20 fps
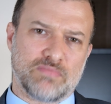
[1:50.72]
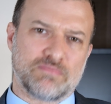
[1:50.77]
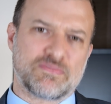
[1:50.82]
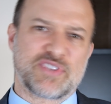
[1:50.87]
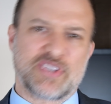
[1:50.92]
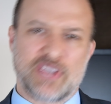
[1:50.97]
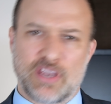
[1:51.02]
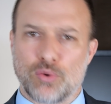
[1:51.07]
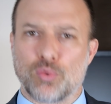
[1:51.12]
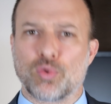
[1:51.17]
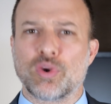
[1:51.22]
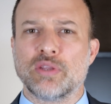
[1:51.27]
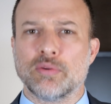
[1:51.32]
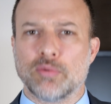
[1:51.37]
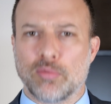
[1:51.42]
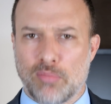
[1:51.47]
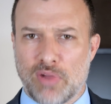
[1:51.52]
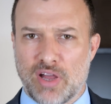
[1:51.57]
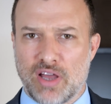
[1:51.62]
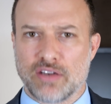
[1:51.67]
say,
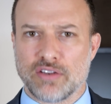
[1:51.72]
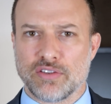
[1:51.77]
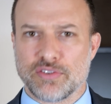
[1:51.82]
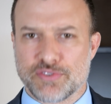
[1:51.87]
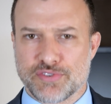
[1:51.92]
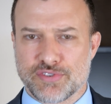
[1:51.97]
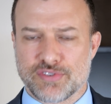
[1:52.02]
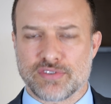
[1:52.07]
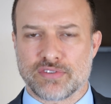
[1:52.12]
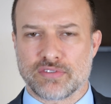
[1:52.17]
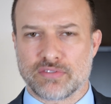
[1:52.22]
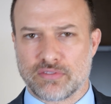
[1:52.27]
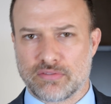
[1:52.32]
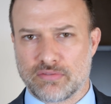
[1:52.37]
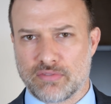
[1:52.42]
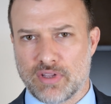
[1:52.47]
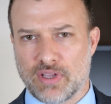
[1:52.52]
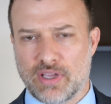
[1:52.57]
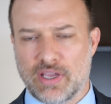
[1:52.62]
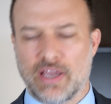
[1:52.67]
ARIMA models
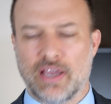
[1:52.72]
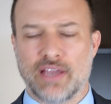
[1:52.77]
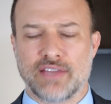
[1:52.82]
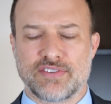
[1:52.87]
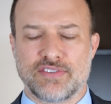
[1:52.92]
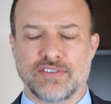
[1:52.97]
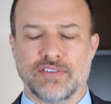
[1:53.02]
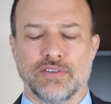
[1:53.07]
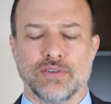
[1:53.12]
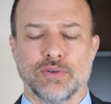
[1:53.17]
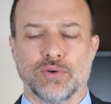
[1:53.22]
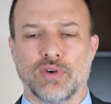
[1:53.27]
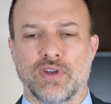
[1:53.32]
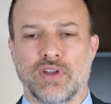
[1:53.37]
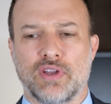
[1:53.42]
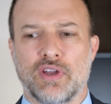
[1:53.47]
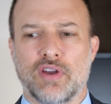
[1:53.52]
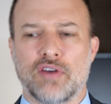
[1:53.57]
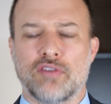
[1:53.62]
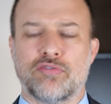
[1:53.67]
to
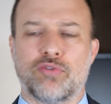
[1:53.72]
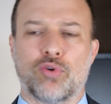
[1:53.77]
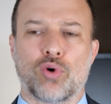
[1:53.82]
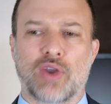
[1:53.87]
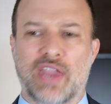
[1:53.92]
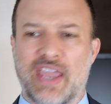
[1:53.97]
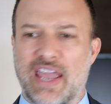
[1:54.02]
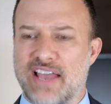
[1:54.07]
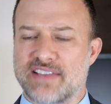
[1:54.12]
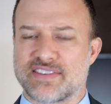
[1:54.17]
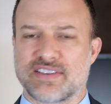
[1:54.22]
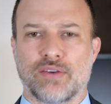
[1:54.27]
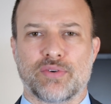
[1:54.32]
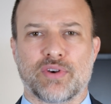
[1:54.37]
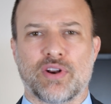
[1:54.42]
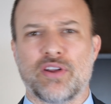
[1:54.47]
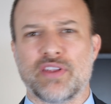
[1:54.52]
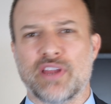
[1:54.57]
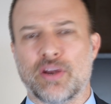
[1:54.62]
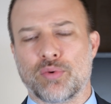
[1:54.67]
forecast out.
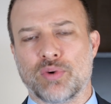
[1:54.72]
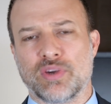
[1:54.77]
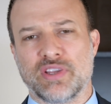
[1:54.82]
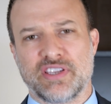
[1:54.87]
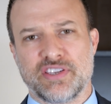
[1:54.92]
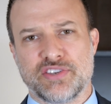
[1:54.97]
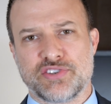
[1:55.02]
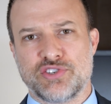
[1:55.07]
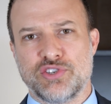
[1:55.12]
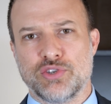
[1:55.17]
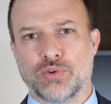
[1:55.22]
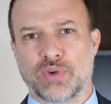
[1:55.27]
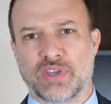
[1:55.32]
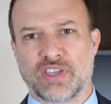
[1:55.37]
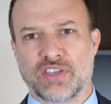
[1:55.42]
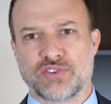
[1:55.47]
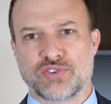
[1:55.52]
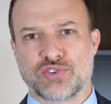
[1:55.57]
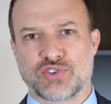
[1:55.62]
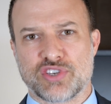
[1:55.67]
And all that really is
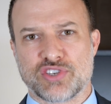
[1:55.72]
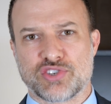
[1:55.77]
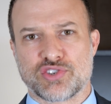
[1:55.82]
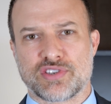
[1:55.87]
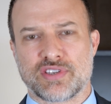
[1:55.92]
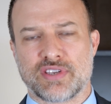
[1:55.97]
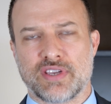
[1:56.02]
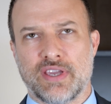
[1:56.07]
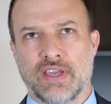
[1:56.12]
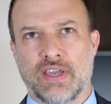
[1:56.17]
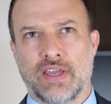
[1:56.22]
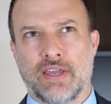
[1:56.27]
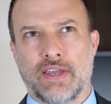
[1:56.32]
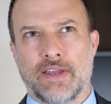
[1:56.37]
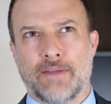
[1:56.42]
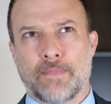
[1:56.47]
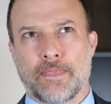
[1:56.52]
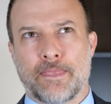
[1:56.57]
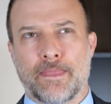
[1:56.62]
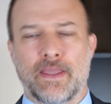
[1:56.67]
doing is just,
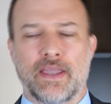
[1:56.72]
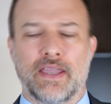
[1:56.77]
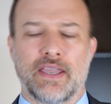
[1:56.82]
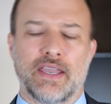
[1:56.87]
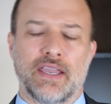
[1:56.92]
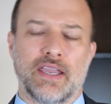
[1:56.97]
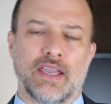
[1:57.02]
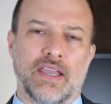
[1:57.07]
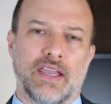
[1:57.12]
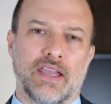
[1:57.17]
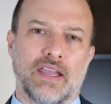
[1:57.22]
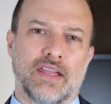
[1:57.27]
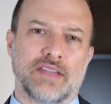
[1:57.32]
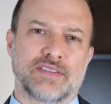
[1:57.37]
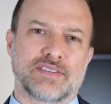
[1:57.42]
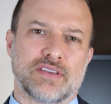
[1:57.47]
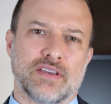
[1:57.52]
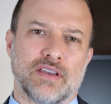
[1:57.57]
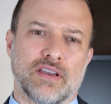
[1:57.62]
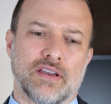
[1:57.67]

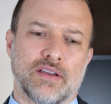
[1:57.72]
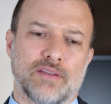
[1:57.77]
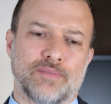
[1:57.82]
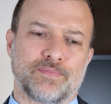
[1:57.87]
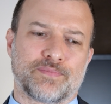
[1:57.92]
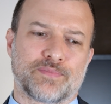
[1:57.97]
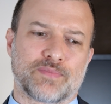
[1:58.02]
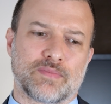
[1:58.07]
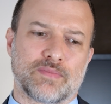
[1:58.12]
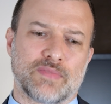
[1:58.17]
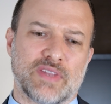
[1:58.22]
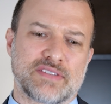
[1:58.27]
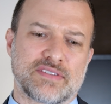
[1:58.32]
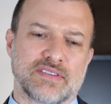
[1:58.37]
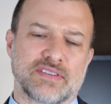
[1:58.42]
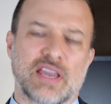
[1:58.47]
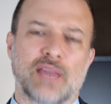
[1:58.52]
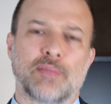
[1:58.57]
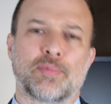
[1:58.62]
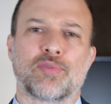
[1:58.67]
it's a
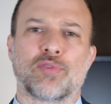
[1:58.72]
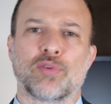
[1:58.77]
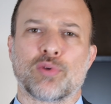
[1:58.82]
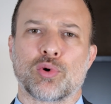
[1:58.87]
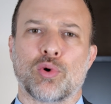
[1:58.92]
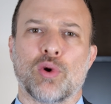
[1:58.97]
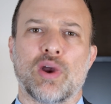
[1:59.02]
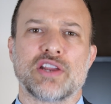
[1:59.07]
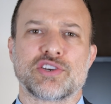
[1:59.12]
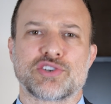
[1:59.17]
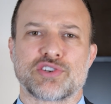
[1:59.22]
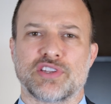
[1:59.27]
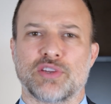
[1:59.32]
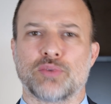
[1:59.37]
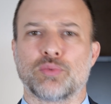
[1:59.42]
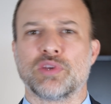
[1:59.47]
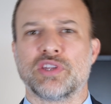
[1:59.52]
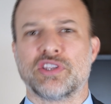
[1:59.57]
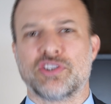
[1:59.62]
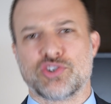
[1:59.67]
type of regression
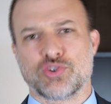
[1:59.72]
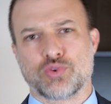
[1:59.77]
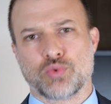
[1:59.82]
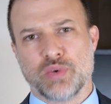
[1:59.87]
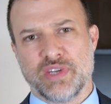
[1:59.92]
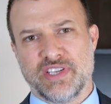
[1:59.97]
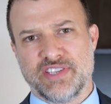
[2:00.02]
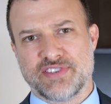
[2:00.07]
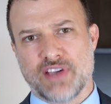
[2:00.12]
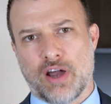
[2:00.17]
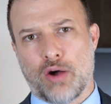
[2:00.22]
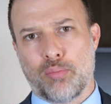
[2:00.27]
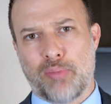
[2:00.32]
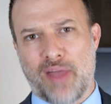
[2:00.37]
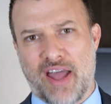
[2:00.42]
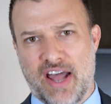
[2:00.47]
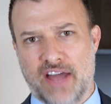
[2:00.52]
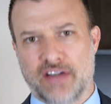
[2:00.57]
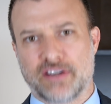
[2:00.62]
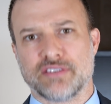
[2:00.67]
that really just reads out
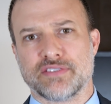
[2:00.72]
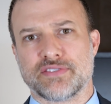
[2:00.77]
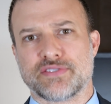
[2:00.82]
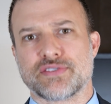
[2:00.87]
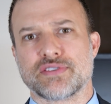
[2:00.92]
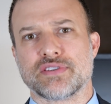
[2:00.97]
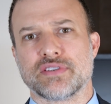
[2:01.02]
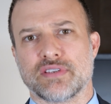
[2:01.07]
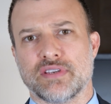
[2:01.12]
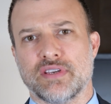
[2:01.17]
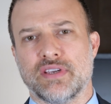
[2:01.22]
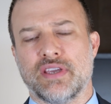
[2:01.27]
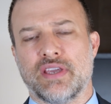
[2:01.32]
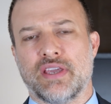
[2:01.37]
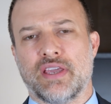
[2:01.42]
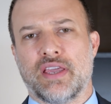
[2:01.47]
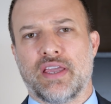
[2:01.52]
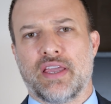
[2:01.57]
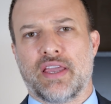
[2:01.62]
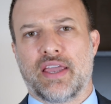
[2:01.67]
patterns,
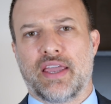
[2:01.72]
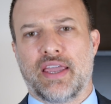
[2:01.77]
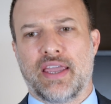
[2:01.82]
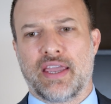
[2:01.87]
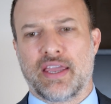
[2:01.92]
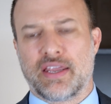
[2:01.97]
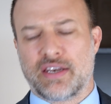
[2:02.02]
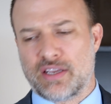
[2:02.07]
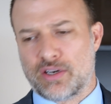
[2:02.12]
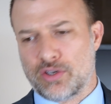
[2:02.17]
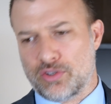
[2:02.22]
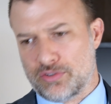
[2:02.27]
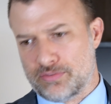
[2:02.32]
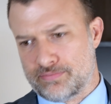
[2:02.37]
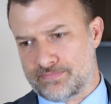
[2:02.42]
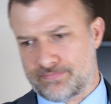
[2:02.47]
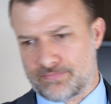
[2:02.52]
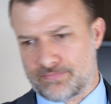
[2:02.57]
and it'll